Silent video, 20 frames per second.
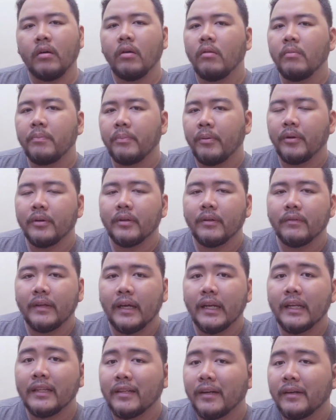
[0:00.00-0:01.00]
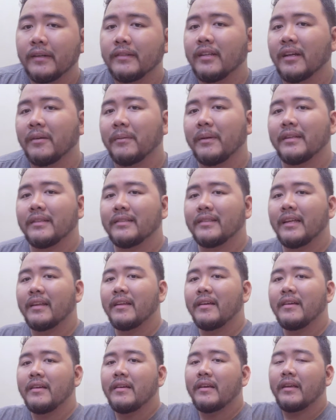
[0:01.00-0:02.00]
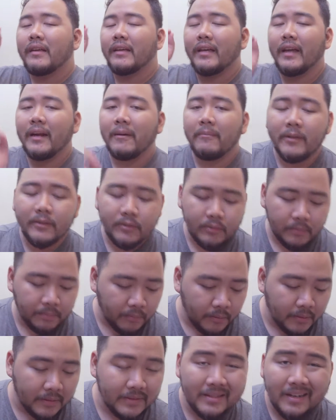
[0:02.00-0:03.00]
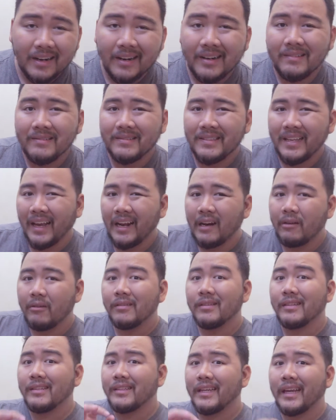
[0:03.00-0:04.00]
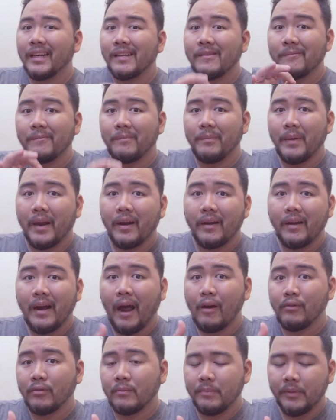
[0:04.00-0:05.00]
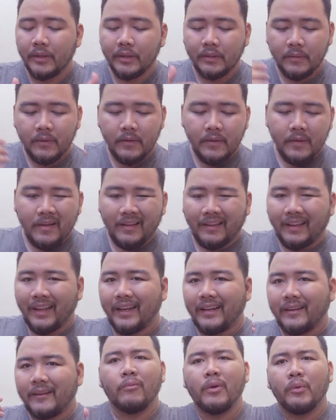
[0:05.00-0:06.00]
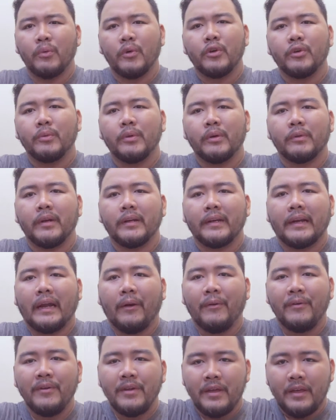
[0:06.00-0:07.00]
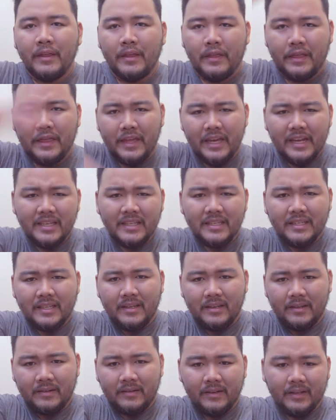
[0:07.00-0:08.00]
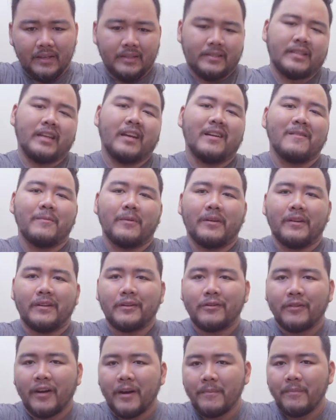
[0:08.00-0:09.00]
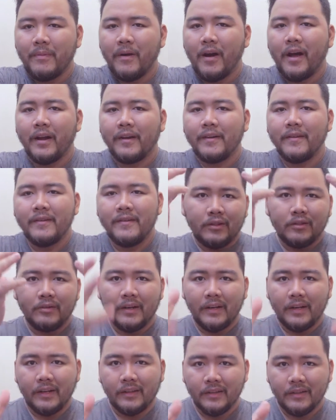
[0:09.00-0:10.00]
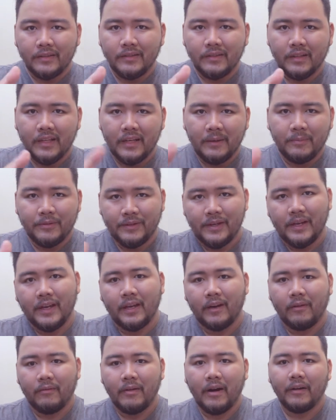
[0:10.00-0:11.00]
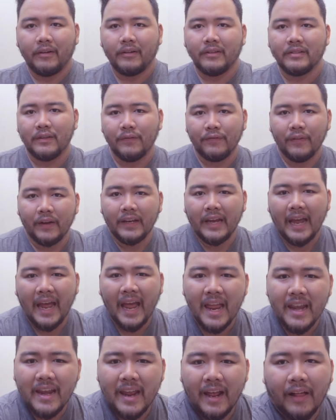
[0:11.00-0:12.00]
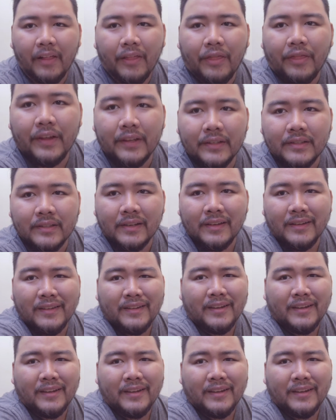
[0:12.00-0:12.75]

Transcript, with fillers: whole point of that entire segment is that camera supports are integral in getting better output, like what we're doing right now. This is set up on a tripod so that it doesn't keep shaking around because if I handheld this,